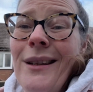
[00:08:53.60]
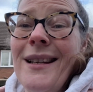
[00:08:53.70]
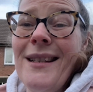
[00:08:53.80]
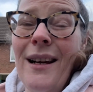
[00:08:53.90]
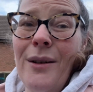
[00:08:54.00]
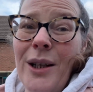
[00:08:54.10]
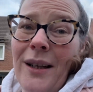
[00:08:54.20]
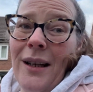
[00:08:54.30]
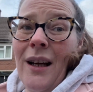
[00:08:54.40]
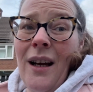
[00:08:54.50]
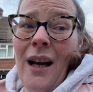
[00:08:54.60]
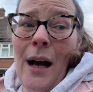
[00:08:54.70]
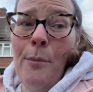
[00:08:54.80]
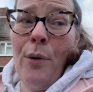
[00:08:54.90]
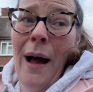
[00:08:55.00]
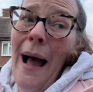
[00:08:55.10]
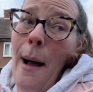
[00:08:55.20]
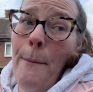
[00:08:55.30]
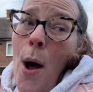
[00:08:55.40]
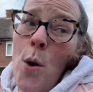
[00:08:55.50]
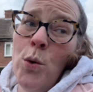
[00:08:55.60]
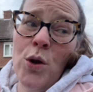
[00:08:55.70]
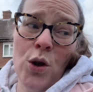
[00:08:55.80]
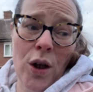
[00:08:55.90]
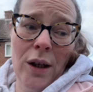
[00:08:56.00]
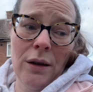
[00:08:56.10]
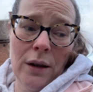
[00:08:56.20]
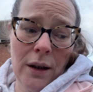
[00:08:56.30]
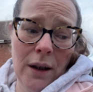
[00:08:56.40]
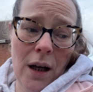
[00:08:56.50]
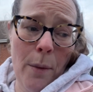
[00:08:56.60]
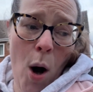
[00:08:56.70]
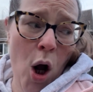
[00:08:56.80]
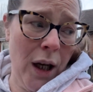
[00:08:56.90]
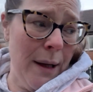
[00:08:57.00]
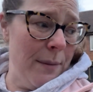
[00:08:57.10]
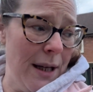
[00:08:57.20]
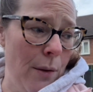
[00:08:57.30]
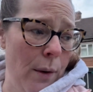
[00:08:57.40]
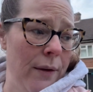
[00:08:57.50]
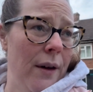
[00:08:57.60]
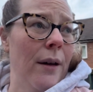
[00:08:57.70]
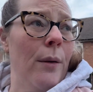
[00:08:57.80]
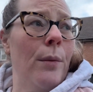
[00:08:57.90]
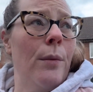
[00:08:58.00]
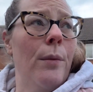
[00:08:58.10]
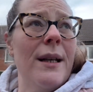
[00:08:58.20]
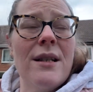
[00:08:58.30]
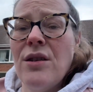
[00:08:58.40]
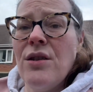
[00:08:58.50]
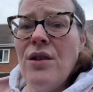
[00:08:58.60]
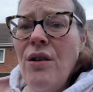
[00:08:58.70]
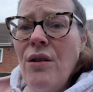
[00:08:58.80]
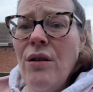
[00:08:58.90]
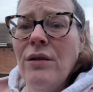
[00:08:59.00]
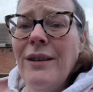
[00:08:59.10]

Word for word: that's our post apocalyptic weather winter tour.